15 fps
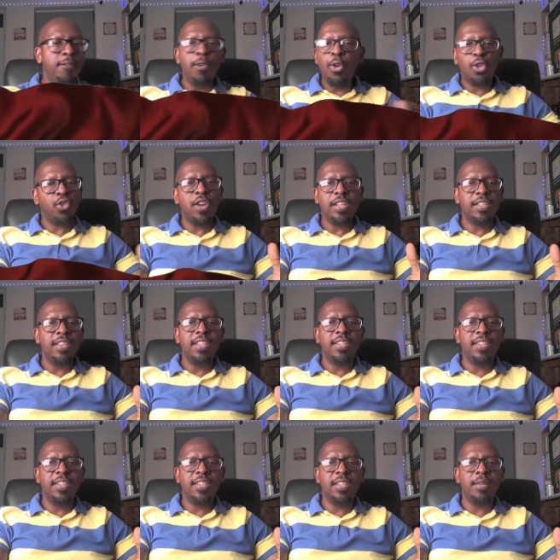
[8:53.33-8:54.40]
lost trust in the
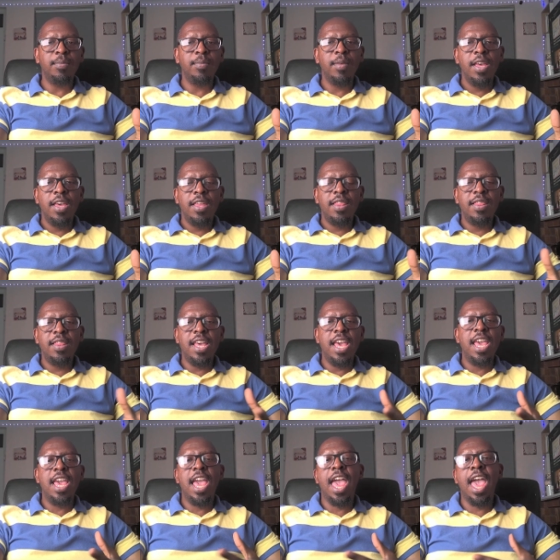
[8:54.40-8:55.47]
system.
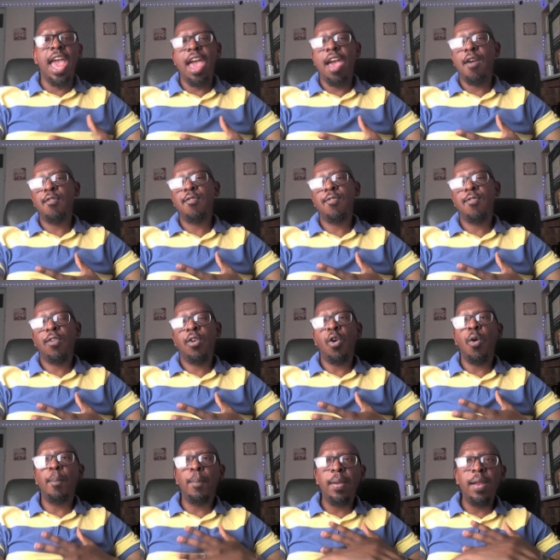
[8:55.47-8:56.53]
They have
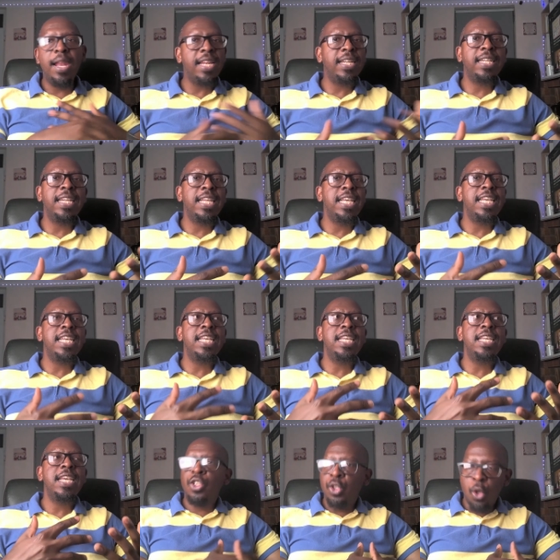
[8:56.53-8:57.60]

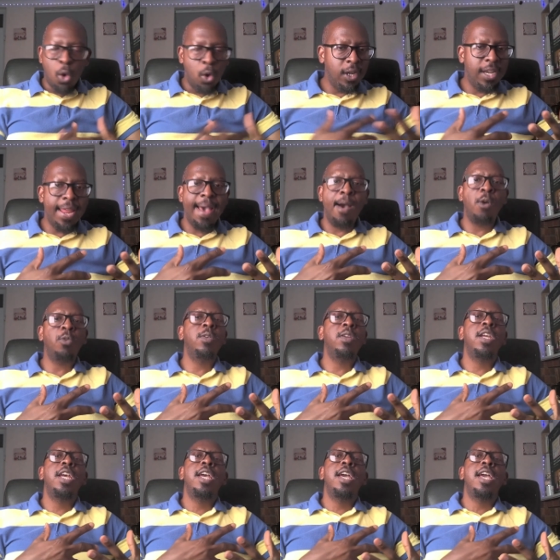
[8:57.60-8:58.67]
completely zoned out,
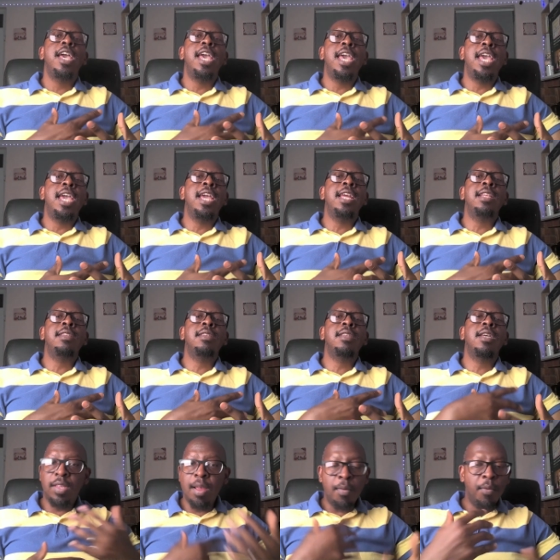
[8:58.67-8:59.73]
and
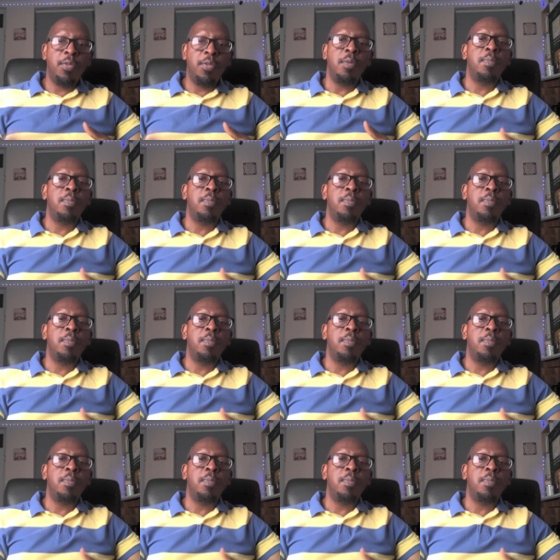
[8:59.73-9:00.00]
some of the